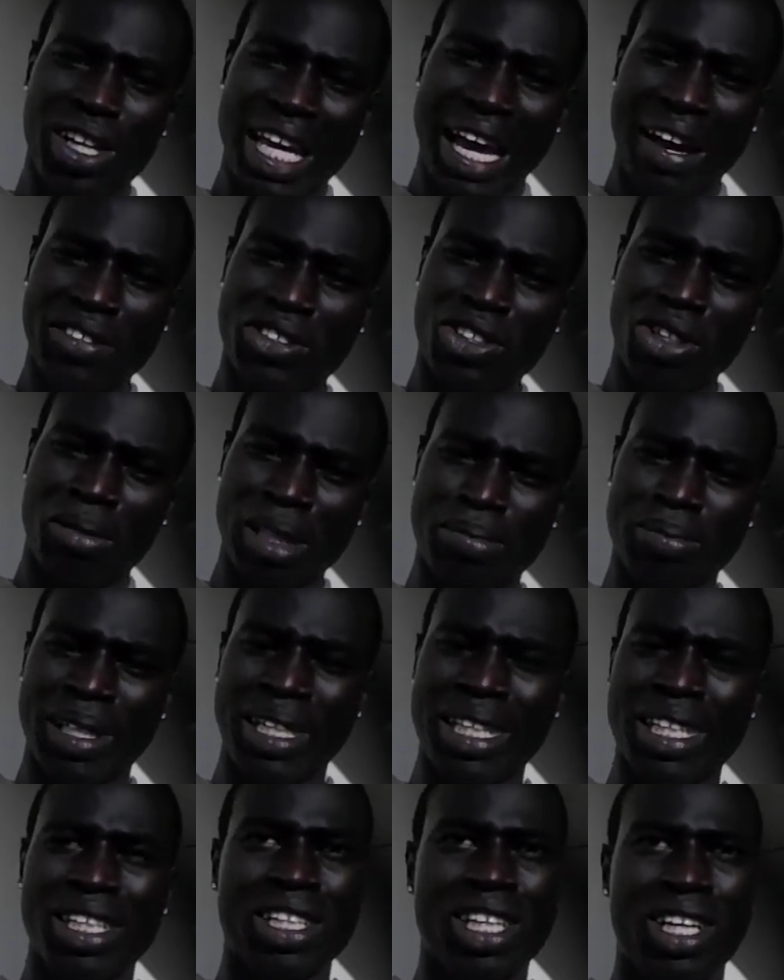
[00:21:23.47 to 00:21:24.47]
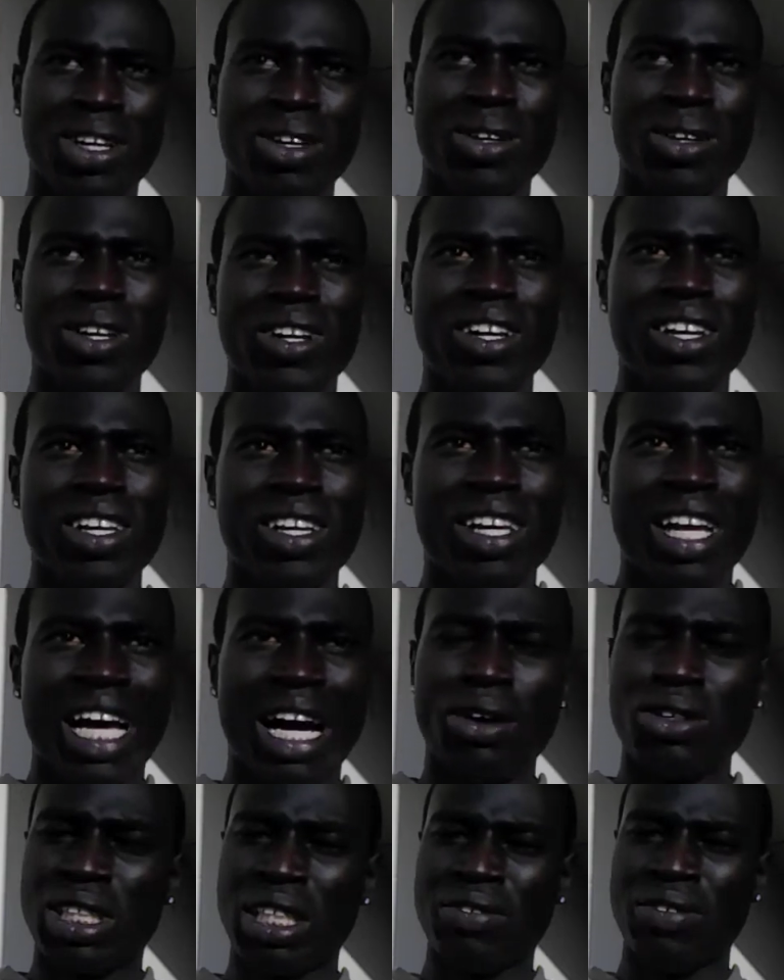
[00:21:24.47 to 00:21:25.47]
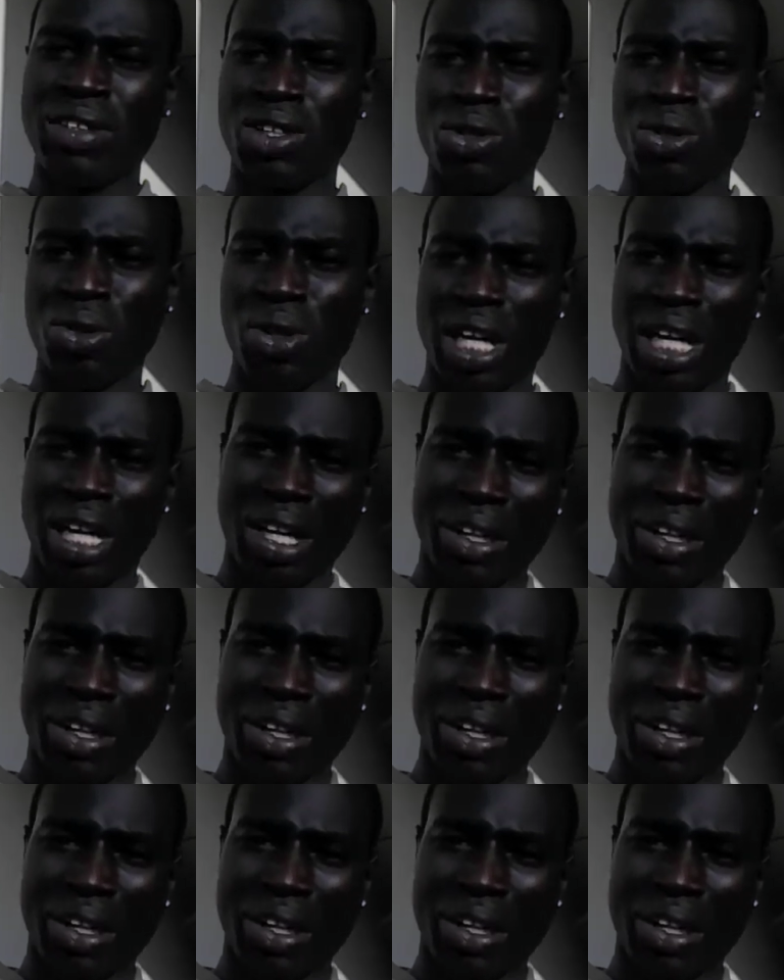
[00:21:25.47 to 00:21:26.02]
have so much money, you know. I was even uh,